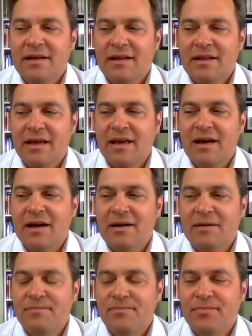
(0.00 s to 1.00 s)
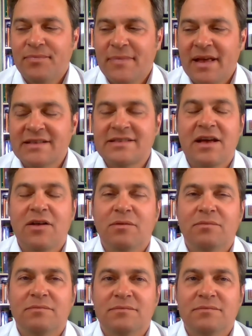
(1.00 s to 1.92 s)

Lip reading: like a Excel